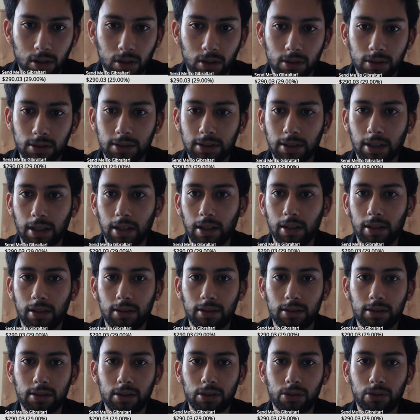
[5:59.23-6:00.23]
suddenly the
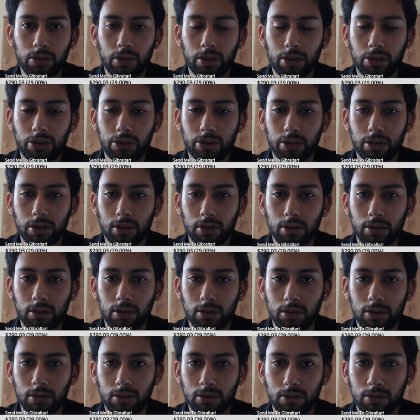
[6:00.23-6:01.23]
situation
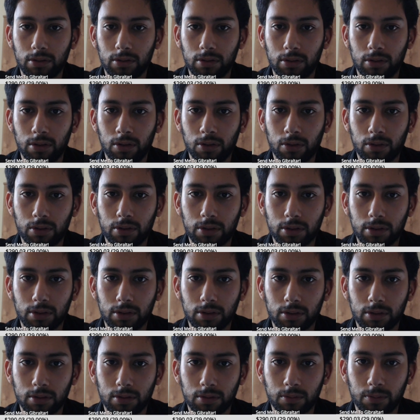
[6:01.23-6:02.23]
looks
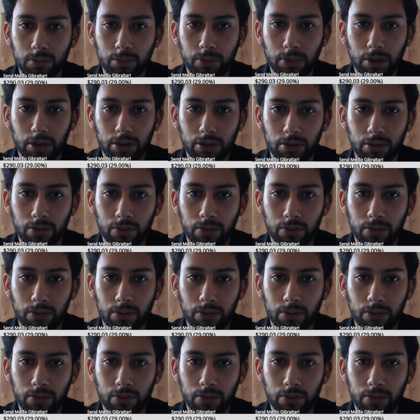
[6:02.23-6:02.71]
better